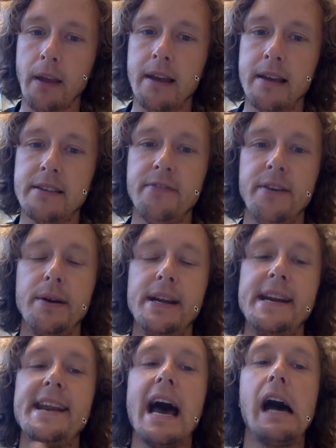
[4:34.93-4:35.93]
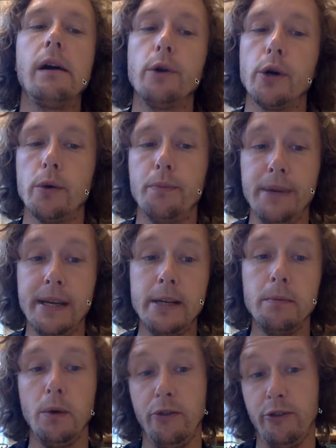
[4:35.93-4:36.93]
is a very narrow,
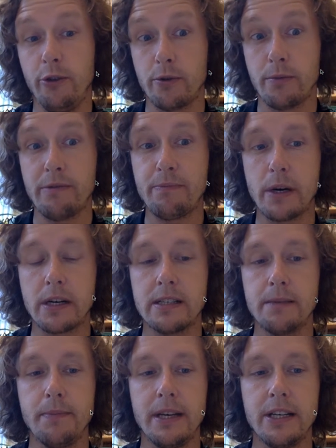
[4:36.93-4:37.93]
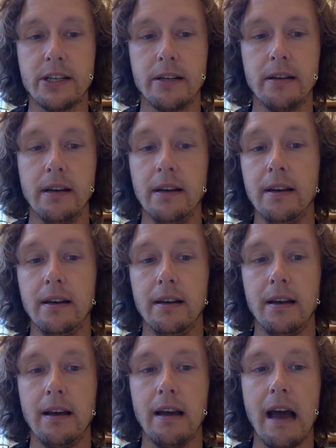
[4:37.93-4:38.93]
minimal form of participation.
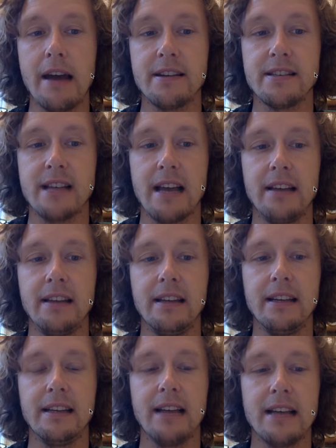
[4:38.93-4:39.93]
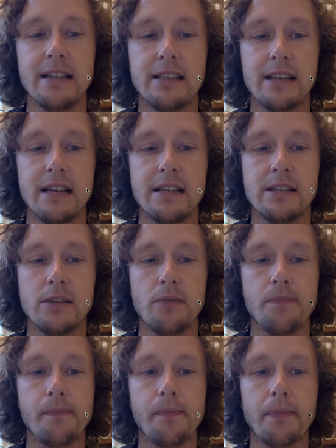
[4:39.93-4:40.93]
Understanding it as
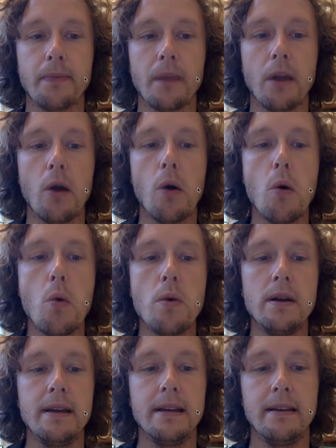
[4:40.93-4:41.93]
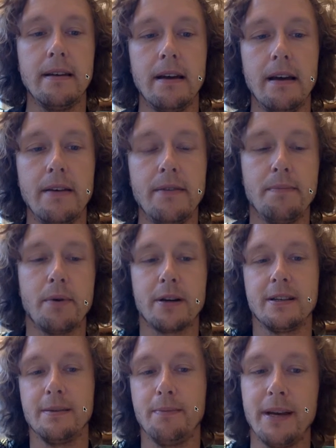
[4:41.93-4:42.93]
only the
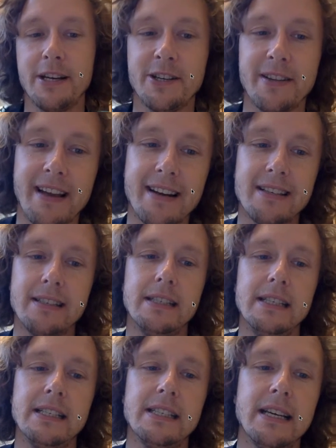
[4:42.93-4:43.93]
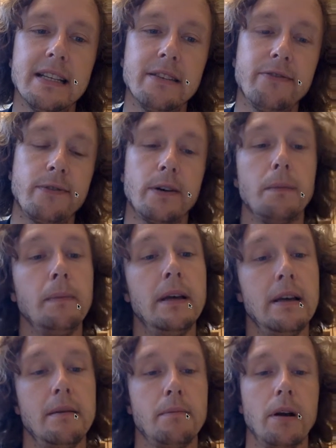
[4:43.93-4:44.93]
participation that is initiated from
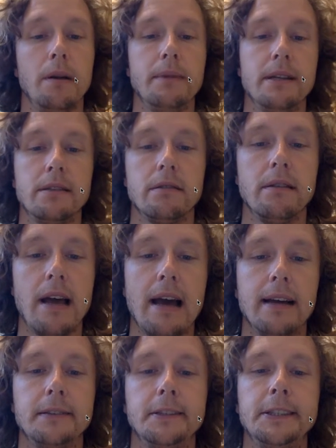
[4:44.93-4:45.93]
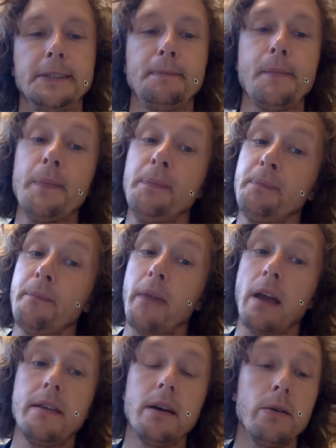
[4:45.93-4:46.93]
parliamentary actors.
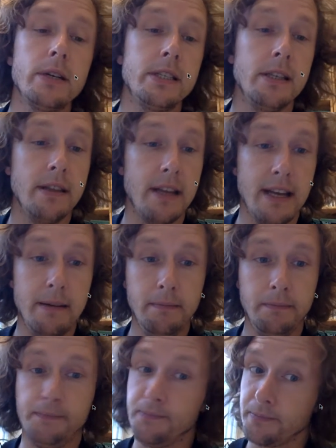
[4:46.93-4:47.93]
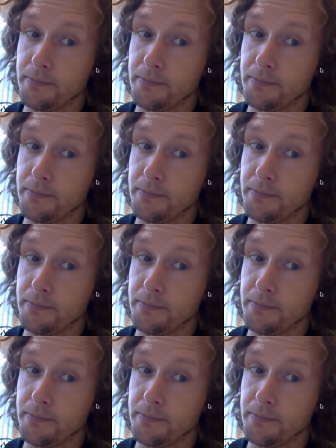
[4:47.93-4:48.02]
And the question then